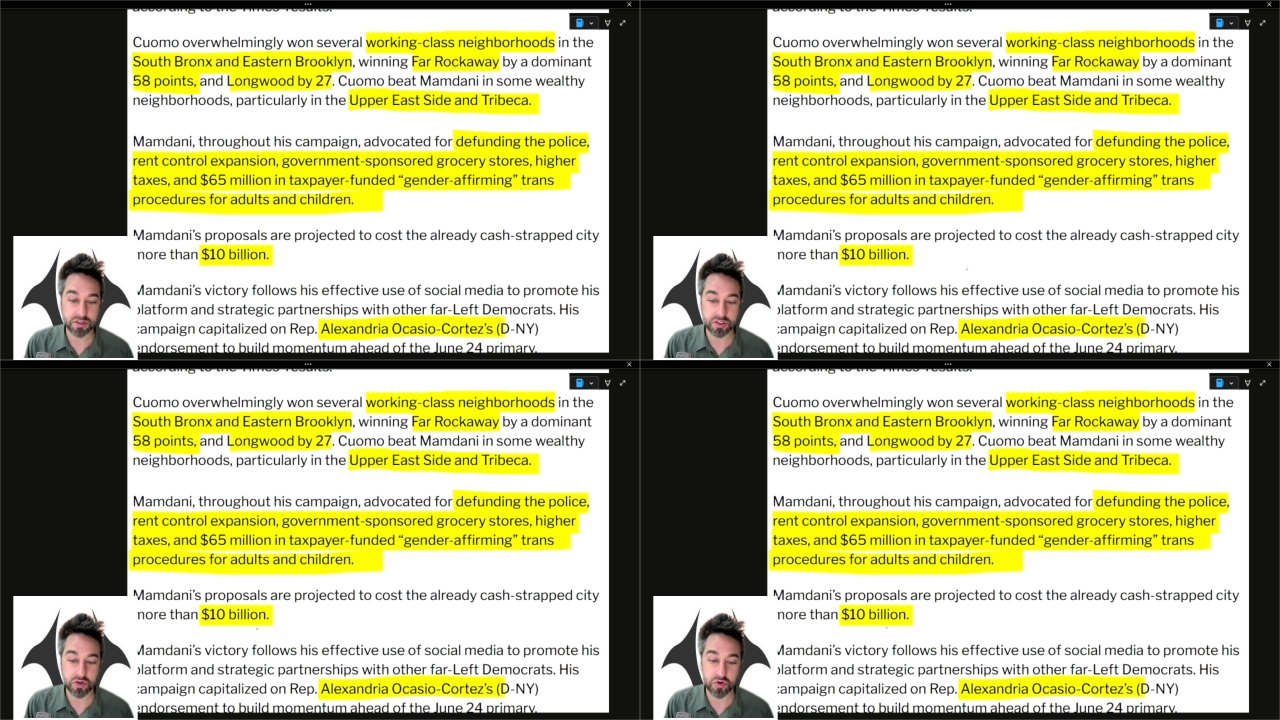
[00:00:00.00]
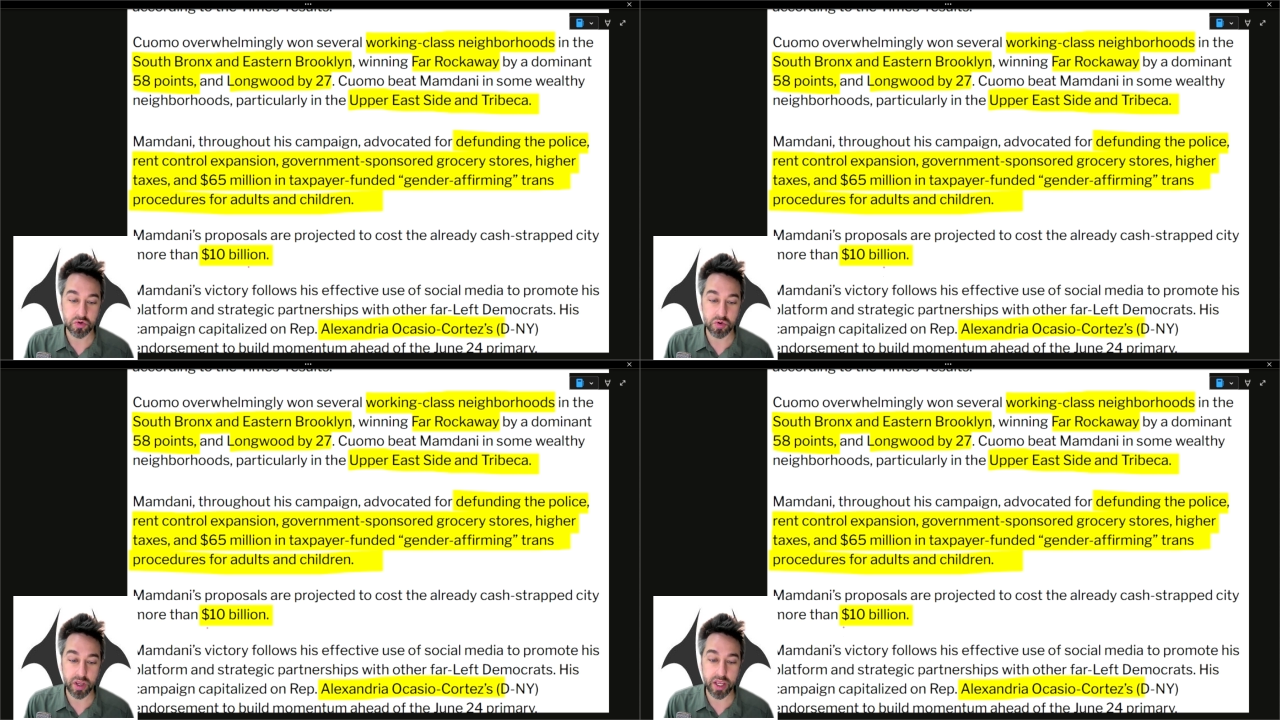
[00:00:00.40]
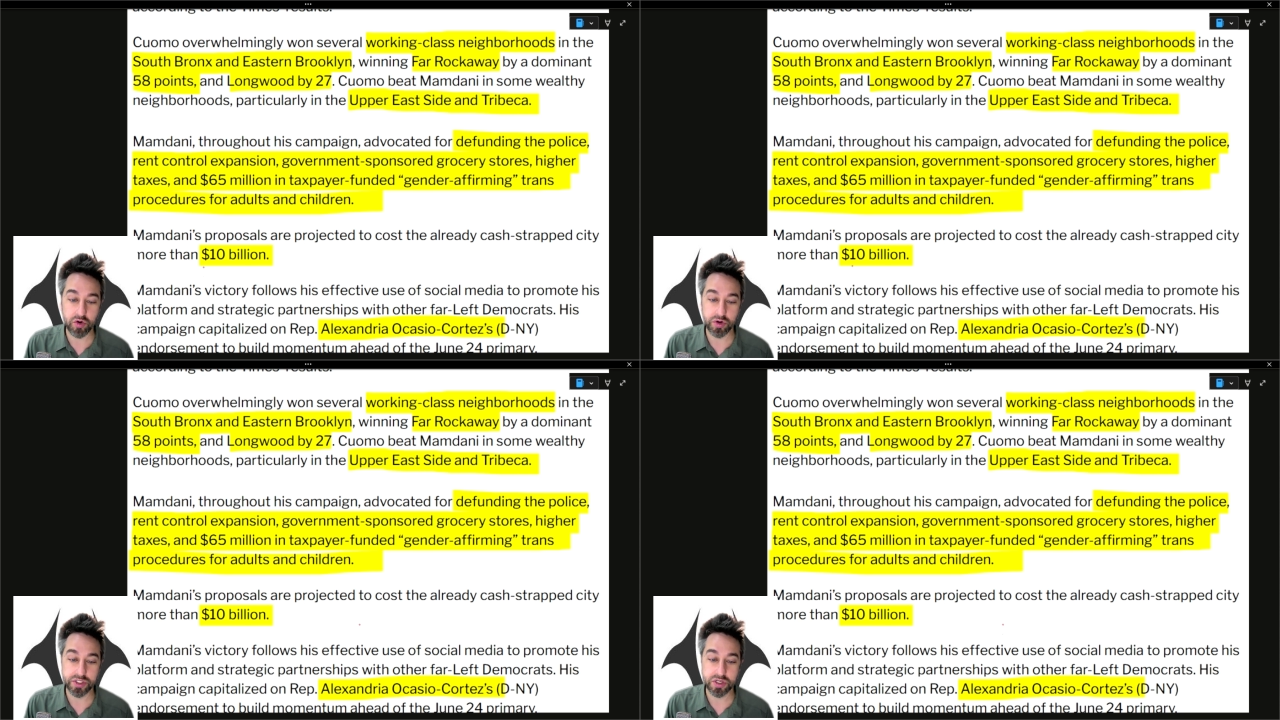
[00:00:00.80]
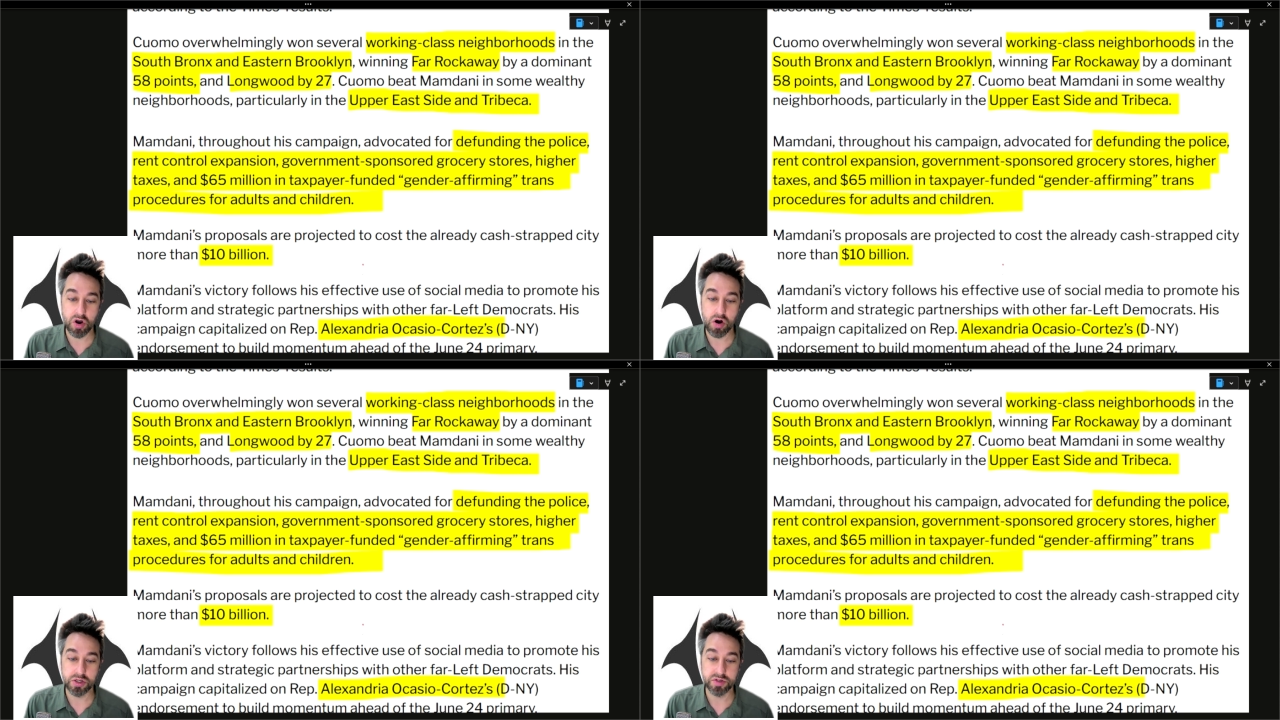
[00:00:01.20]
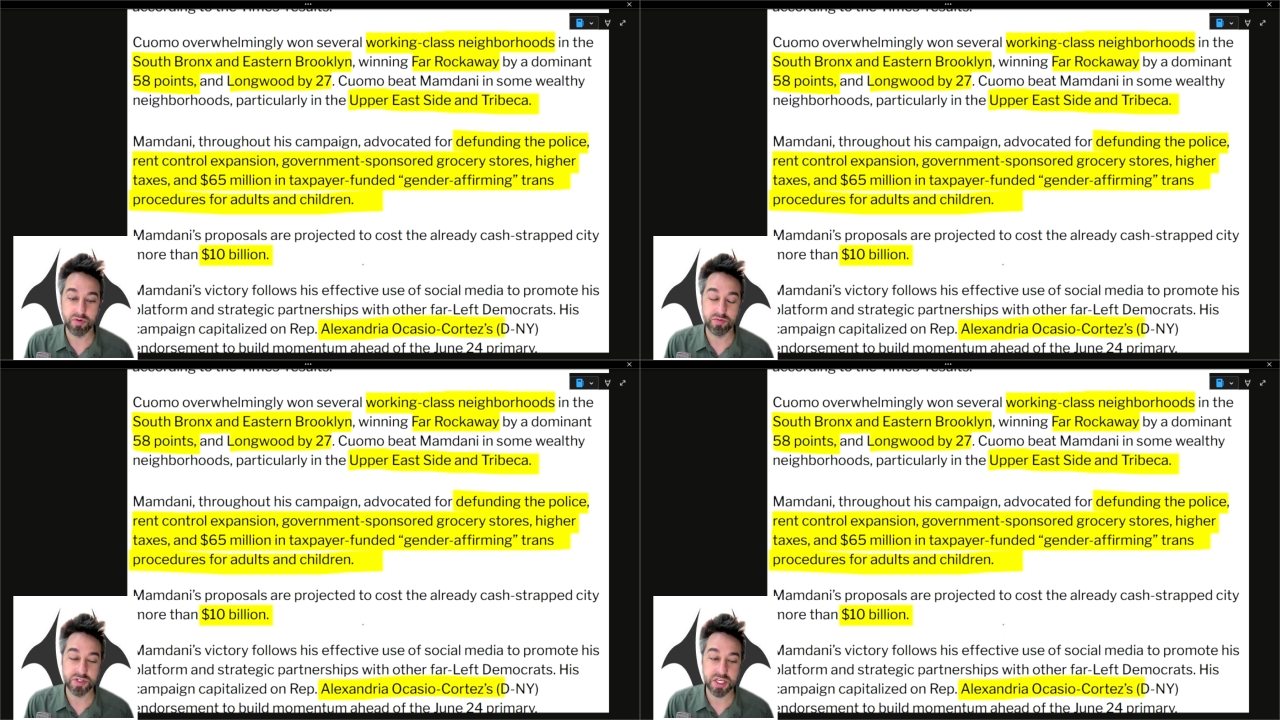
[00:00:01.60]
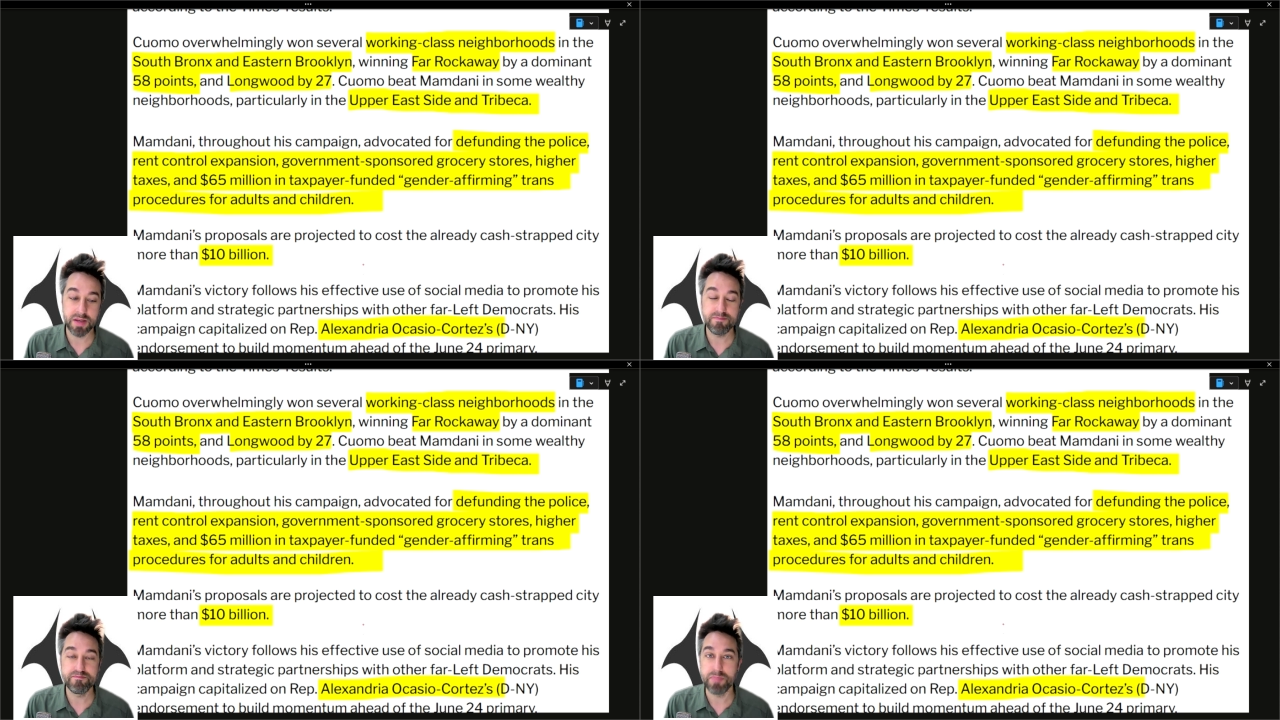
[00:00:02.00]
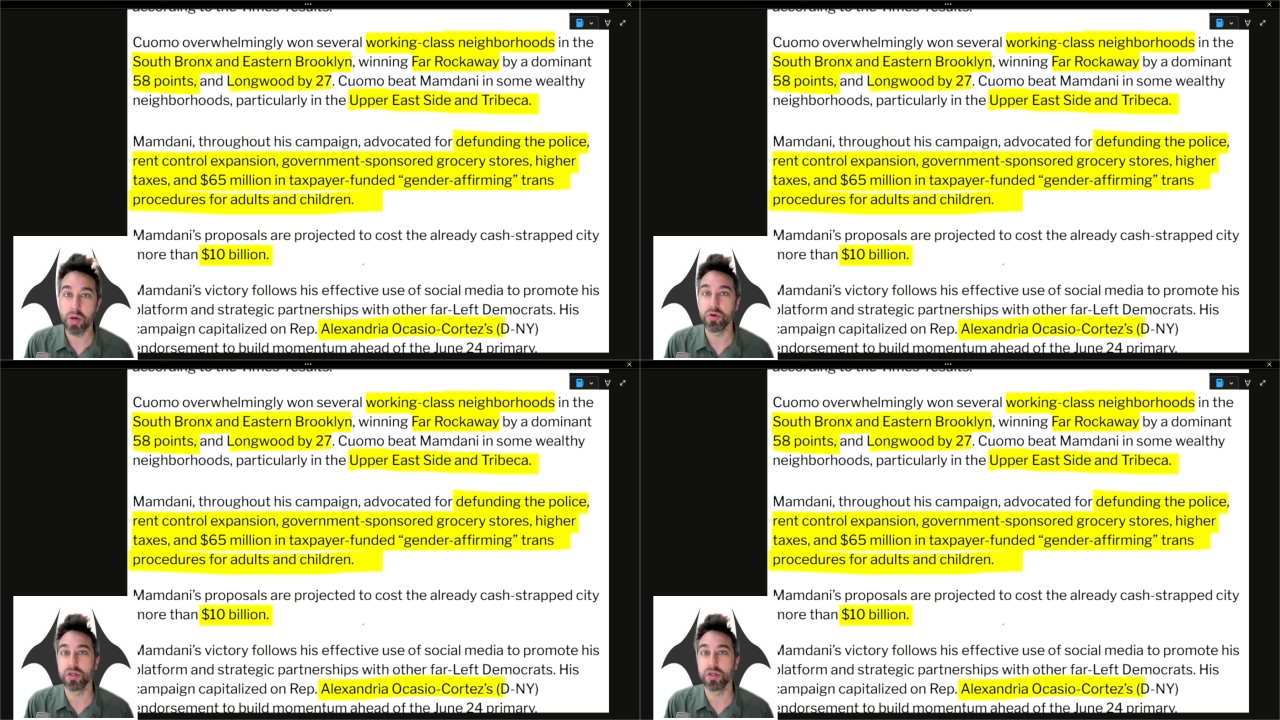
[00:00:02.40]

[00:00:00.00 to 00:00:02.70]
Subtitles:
to increase the cost of over $10 billion,